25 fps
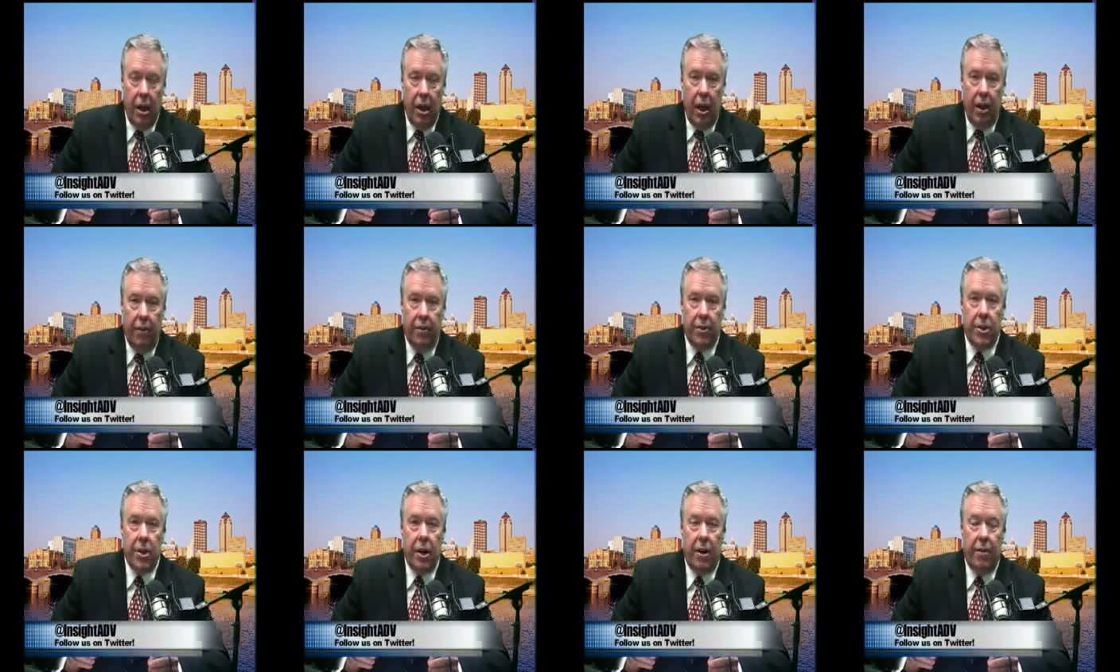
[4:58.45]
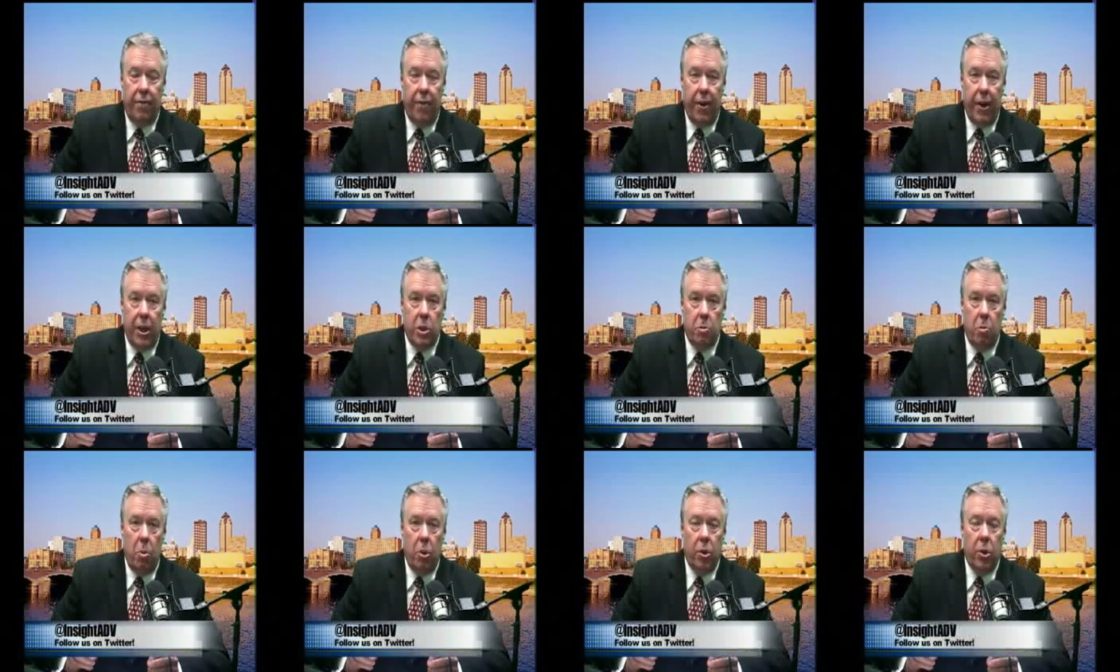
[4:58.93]
If it's on
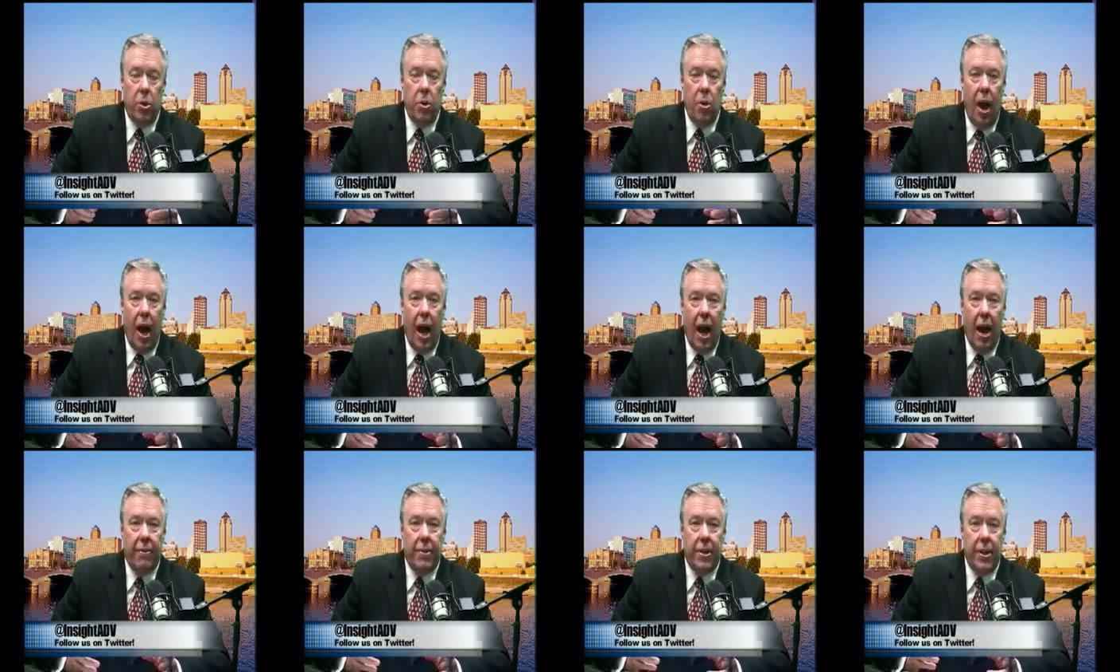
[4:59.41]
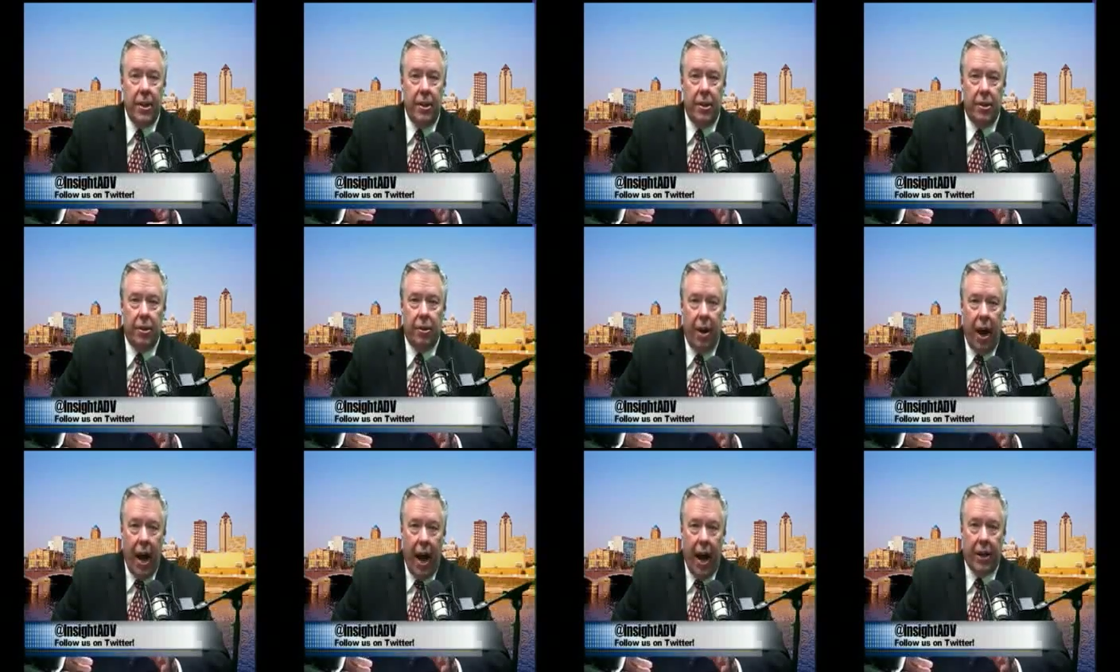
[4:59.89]
Facebook, you have to
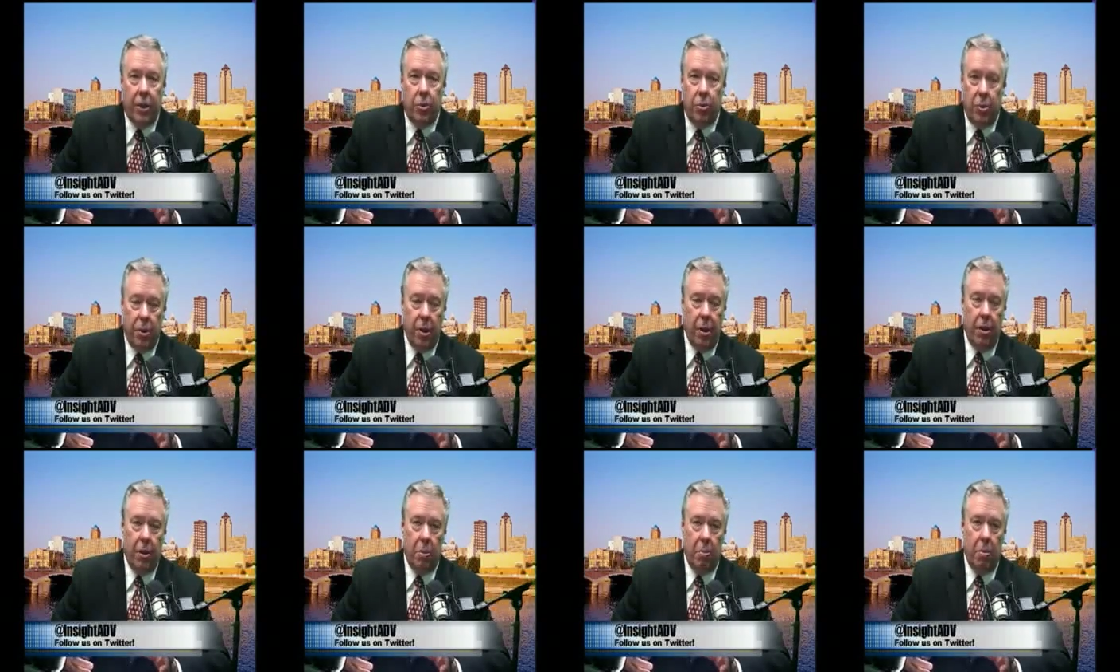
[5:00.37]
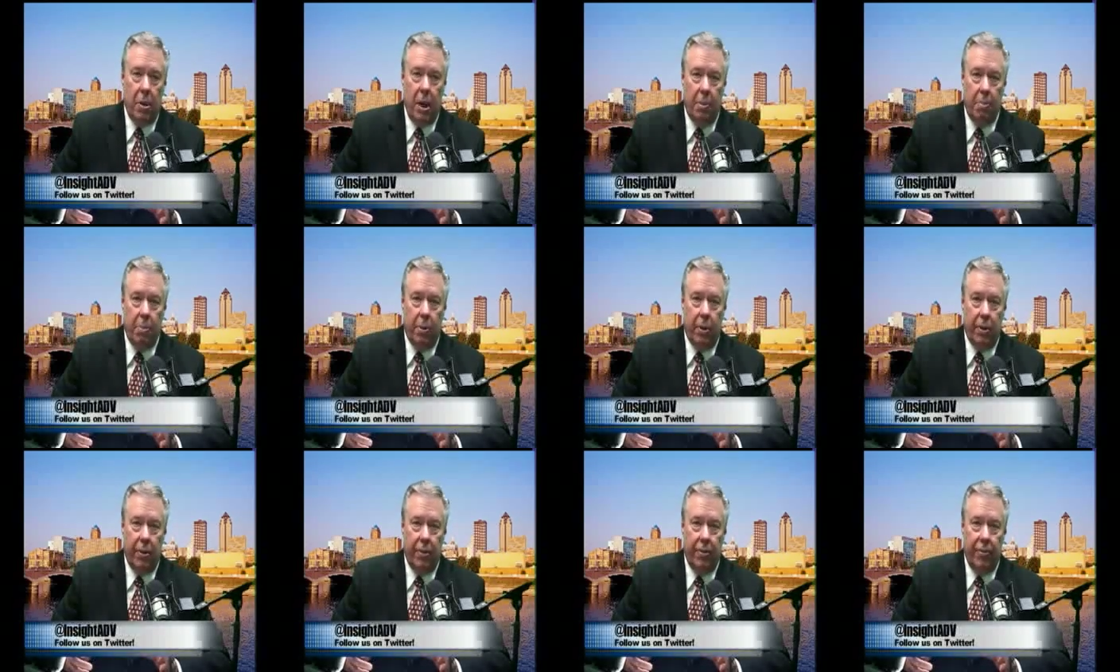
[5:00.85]
interact with other
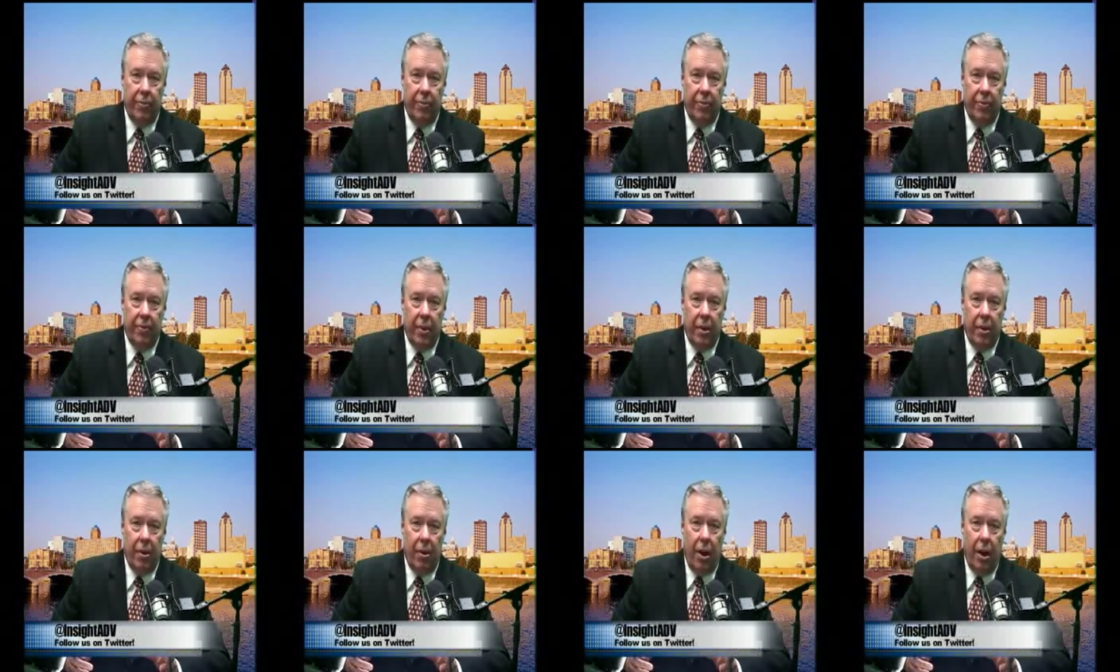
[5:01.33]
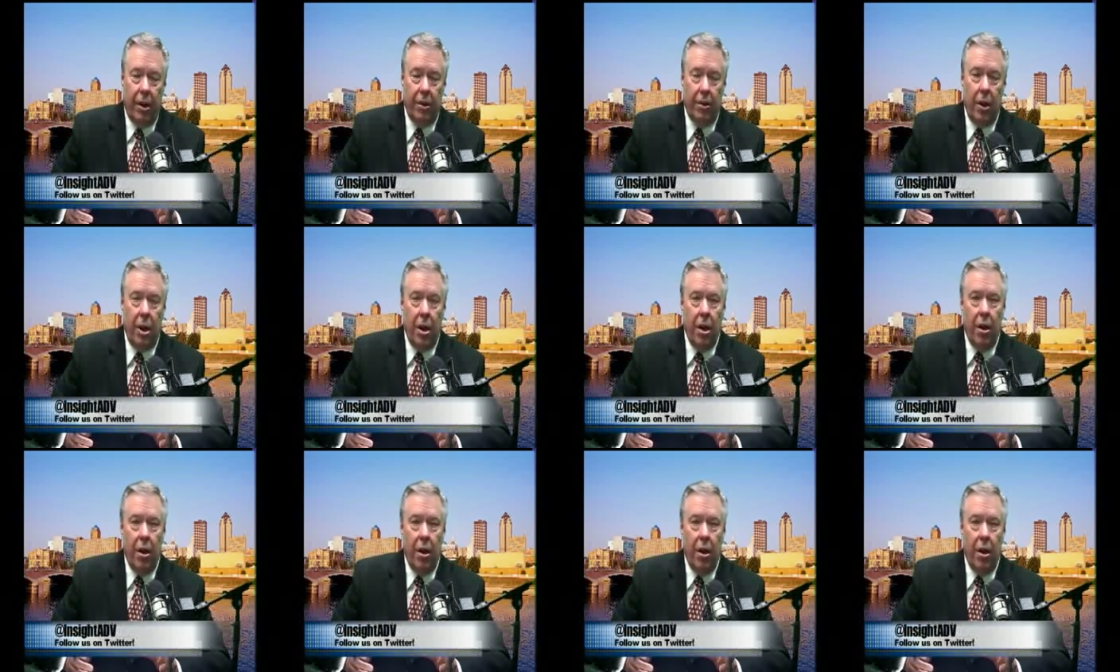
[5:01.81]
people, right?